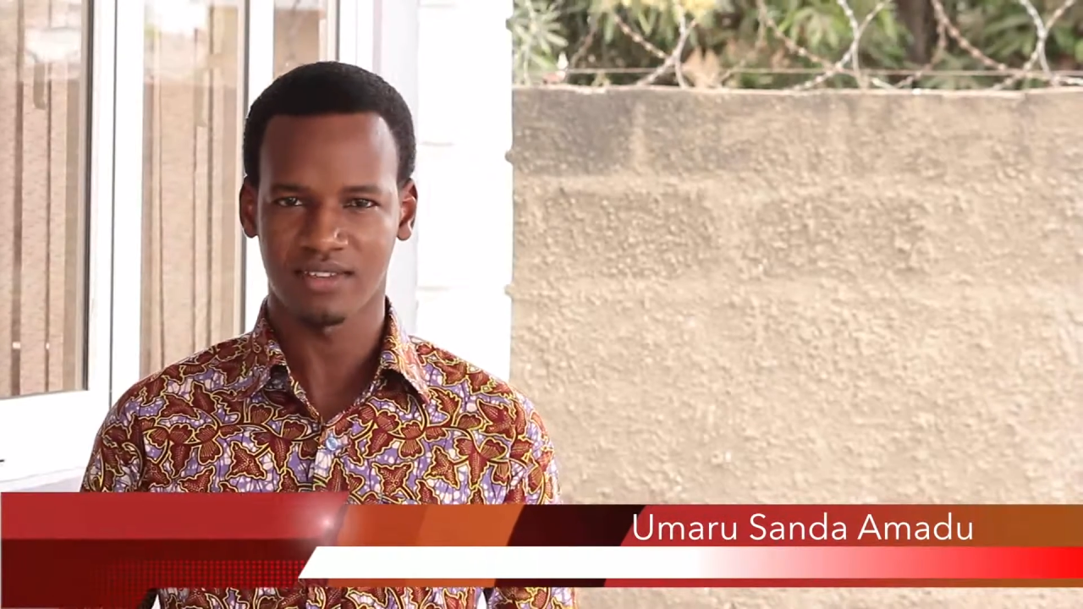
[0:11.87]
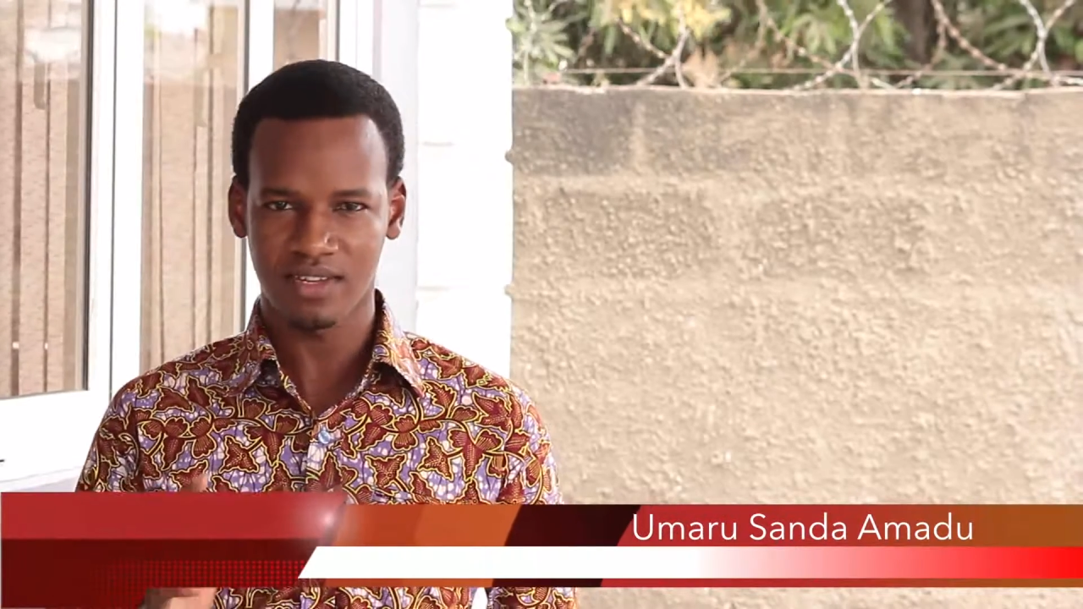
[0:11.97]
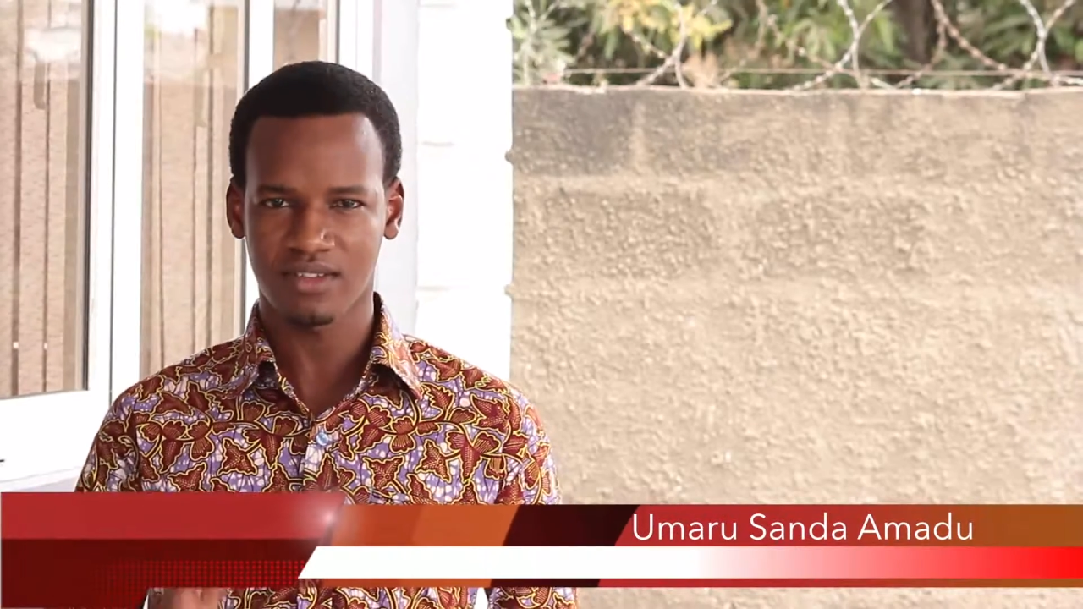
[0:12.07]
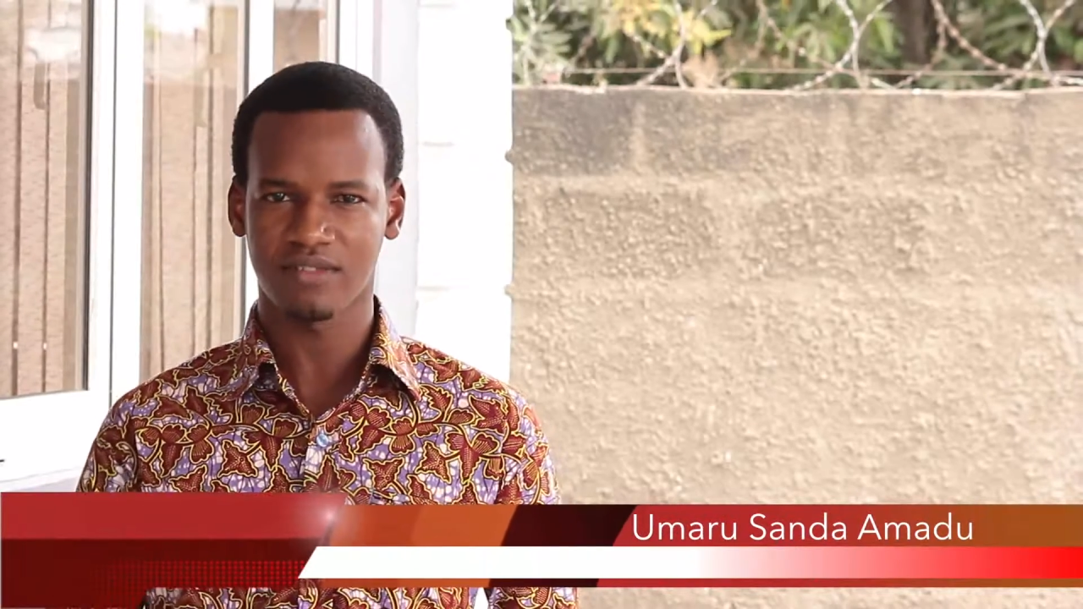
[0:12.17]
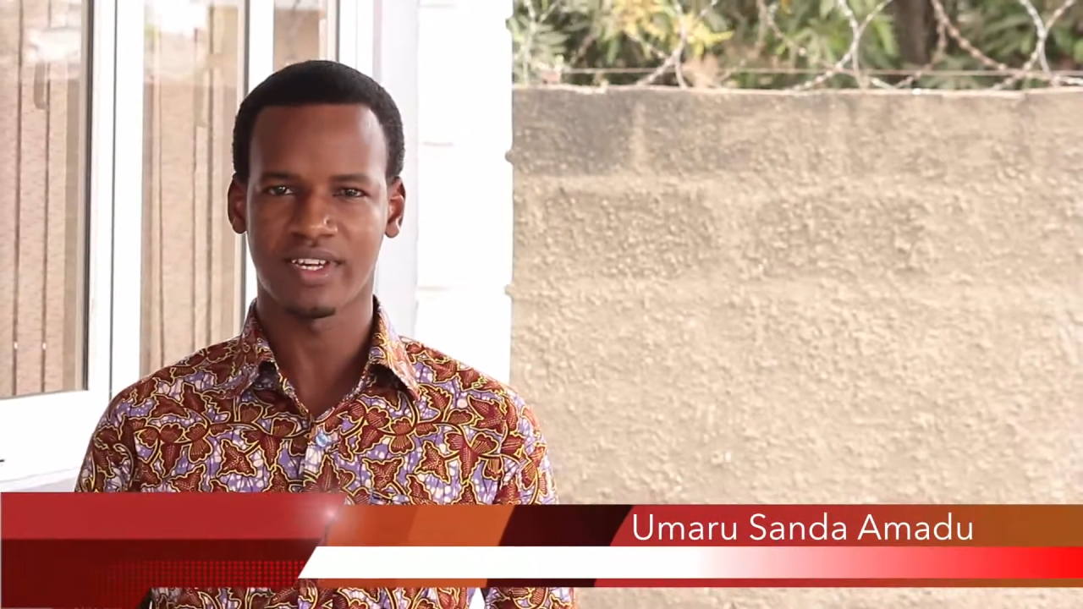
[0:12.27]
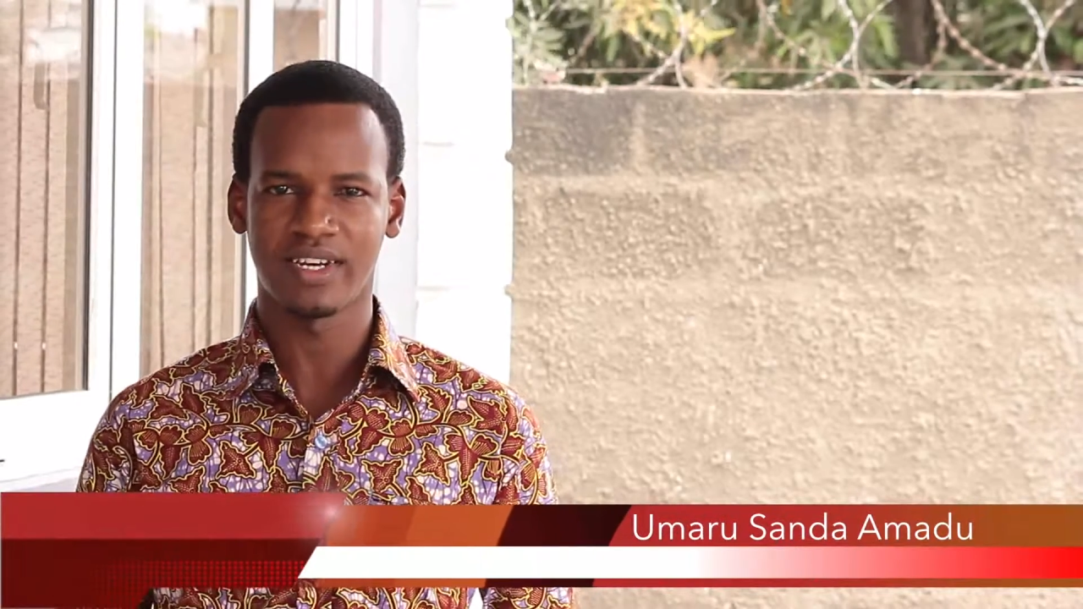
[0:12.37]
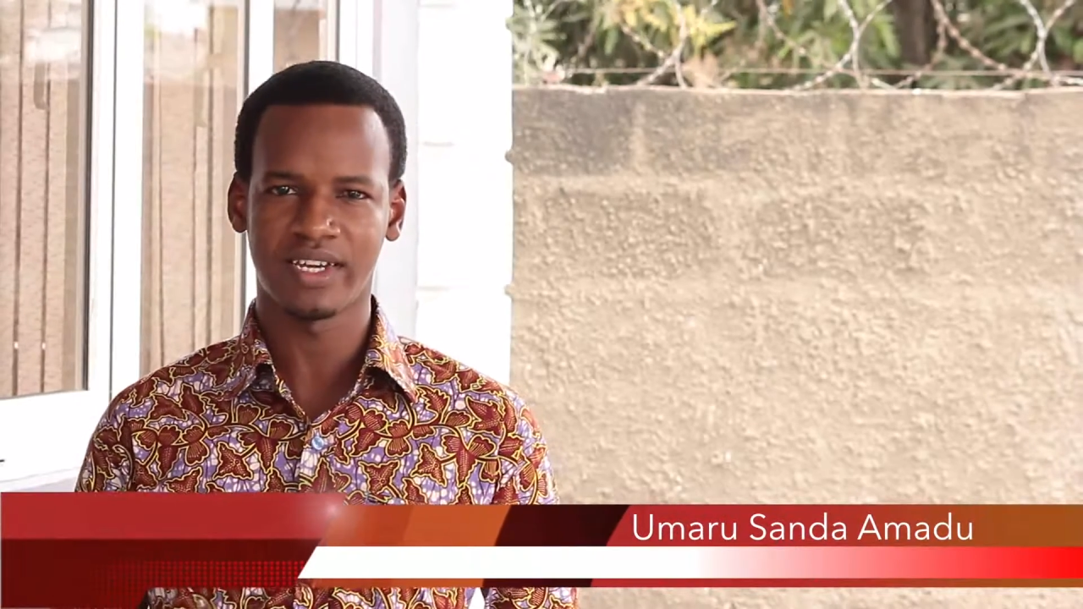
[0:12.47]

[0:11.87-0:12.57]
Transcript: a State of the